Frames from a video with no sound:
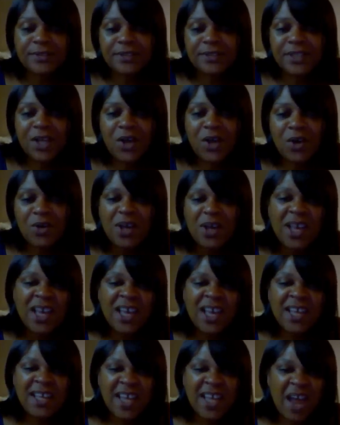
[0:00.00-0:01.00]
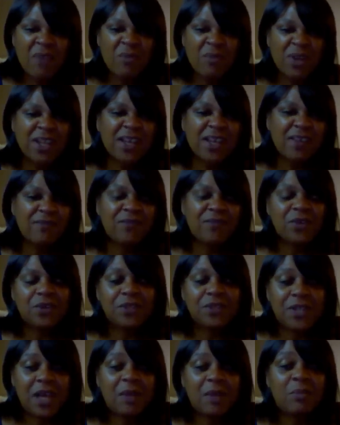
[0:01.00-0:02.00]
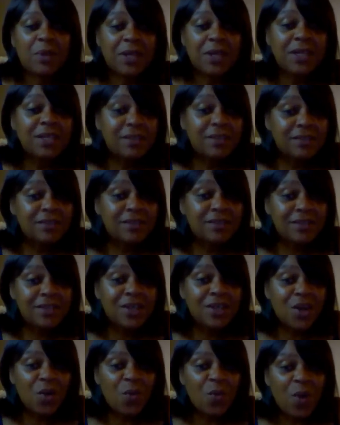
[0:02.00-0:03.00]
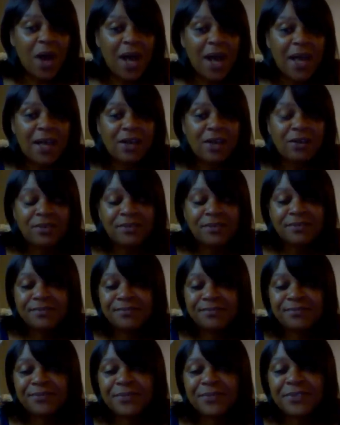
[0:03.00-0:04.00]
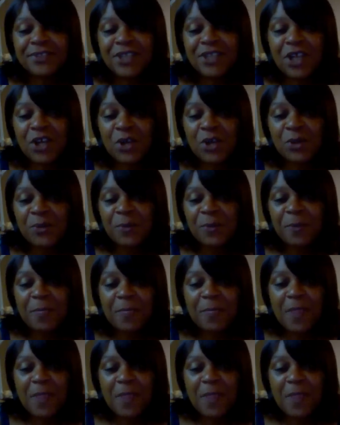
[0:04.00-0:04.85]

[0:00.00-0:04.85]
So, not really a full day, but it took a while. So,